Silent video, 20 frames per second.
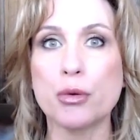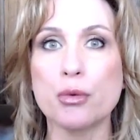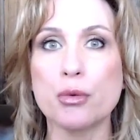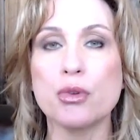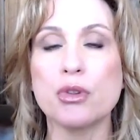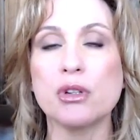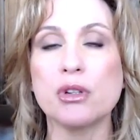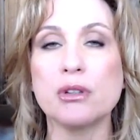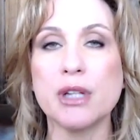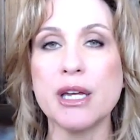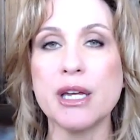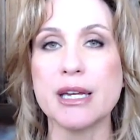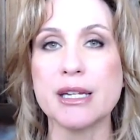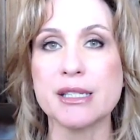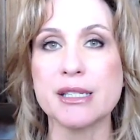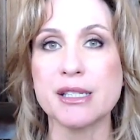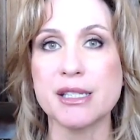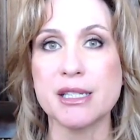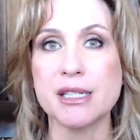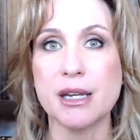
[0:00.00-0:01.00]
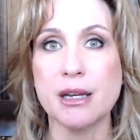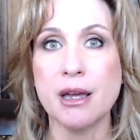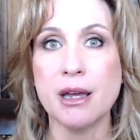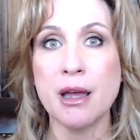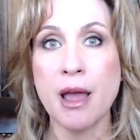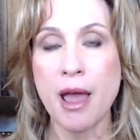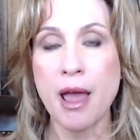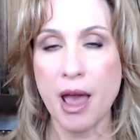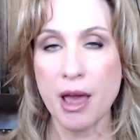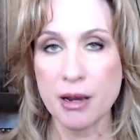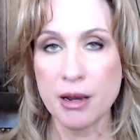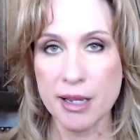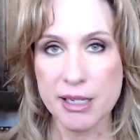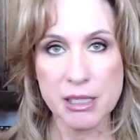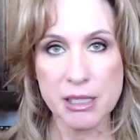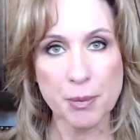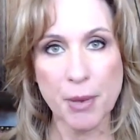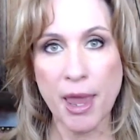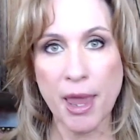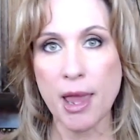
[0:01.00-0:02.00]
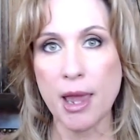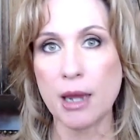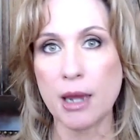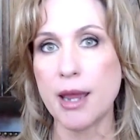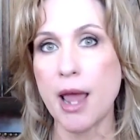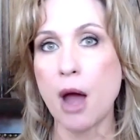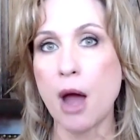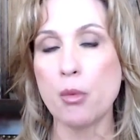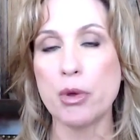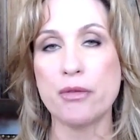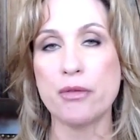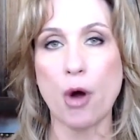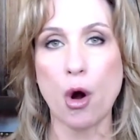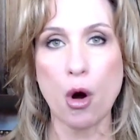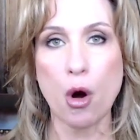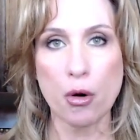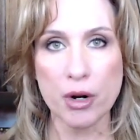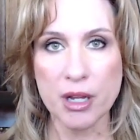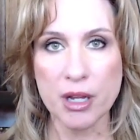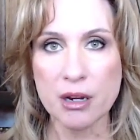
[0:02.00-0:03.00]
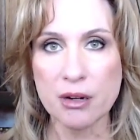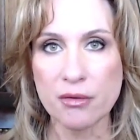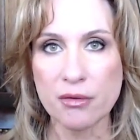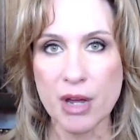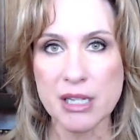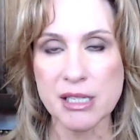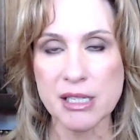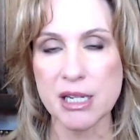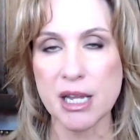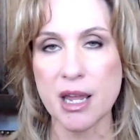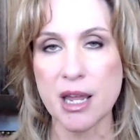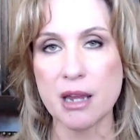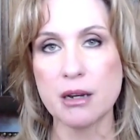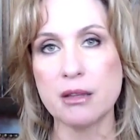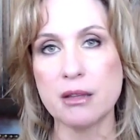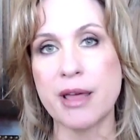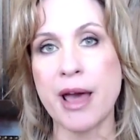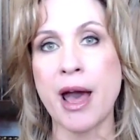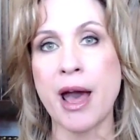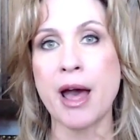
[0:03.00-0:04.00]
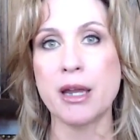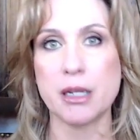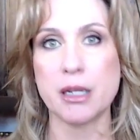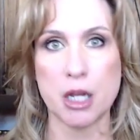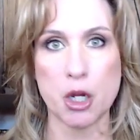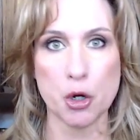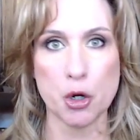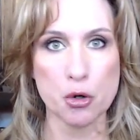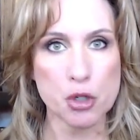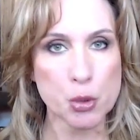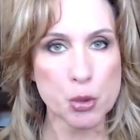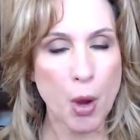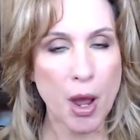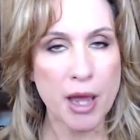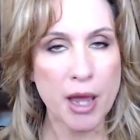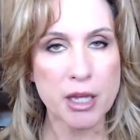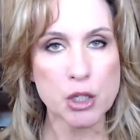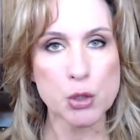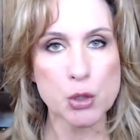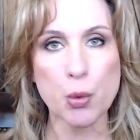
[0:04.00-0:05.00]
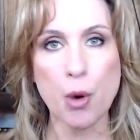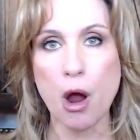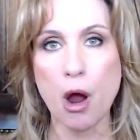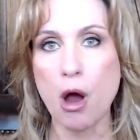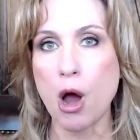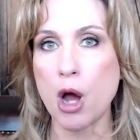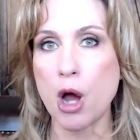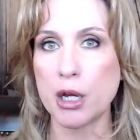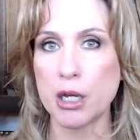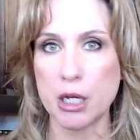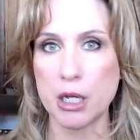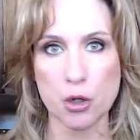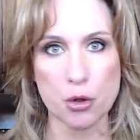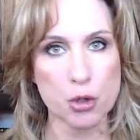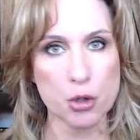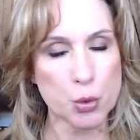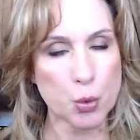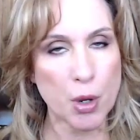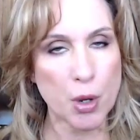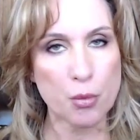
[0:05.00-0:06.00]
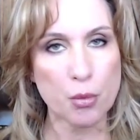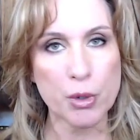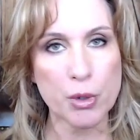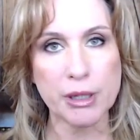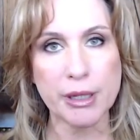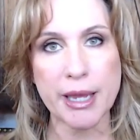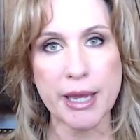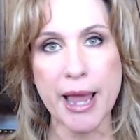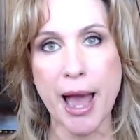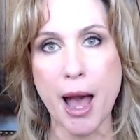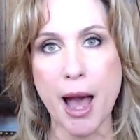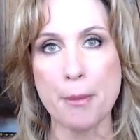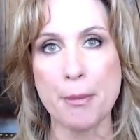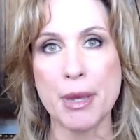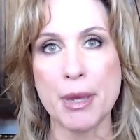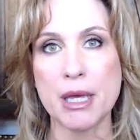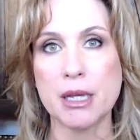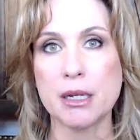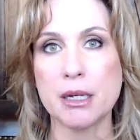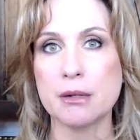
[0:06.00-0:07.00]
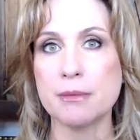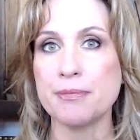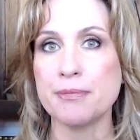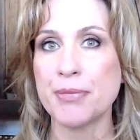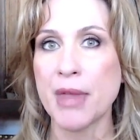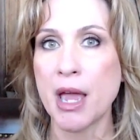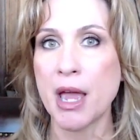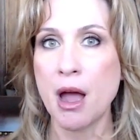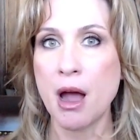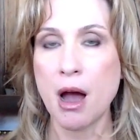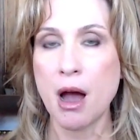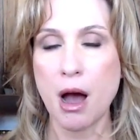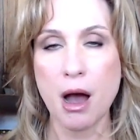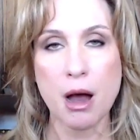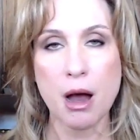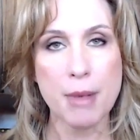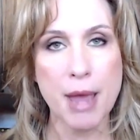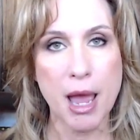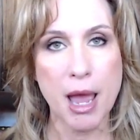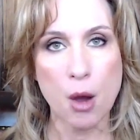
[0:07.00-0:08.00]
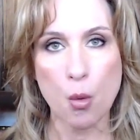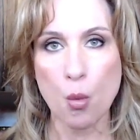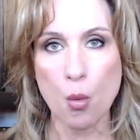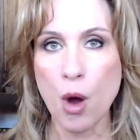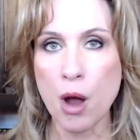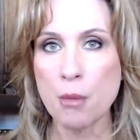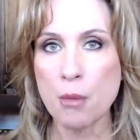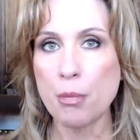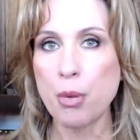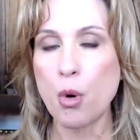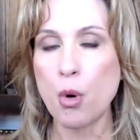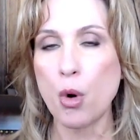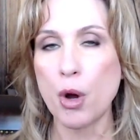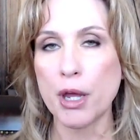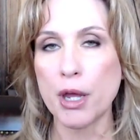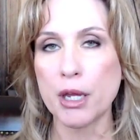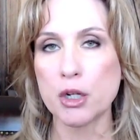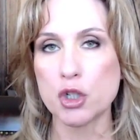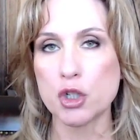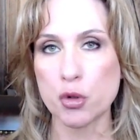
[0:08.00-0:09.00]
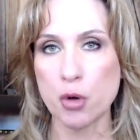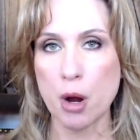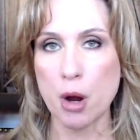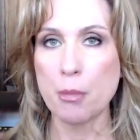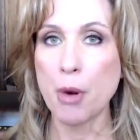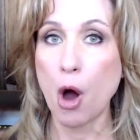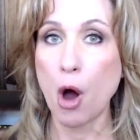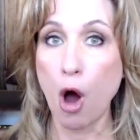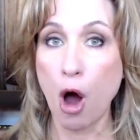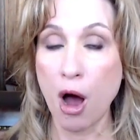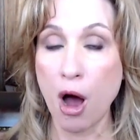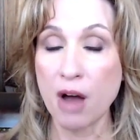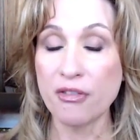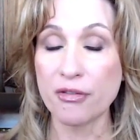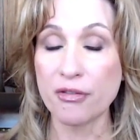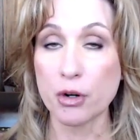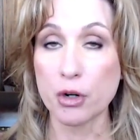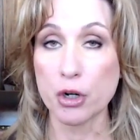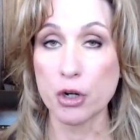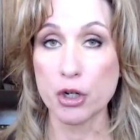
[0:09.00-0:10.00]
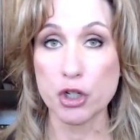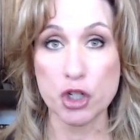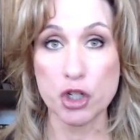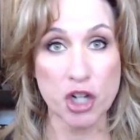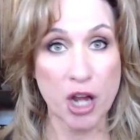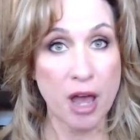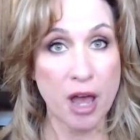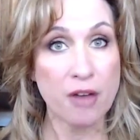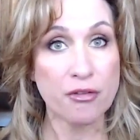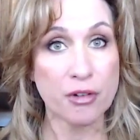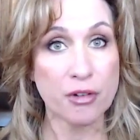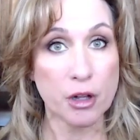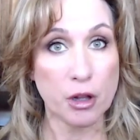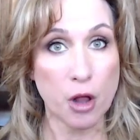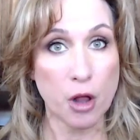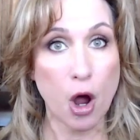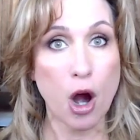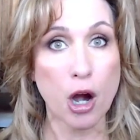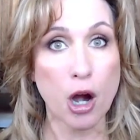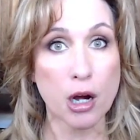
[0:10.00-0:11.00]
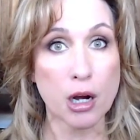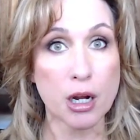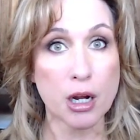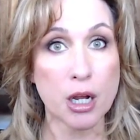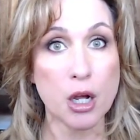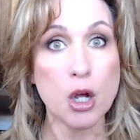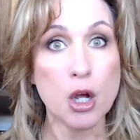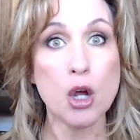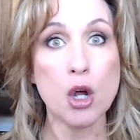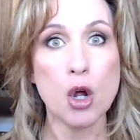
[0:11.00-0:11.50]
through the list and explain, yeah, we've already investigated that. Here's why it's wrong. Here's what really happened. At one point, Trump offered Jeff Clark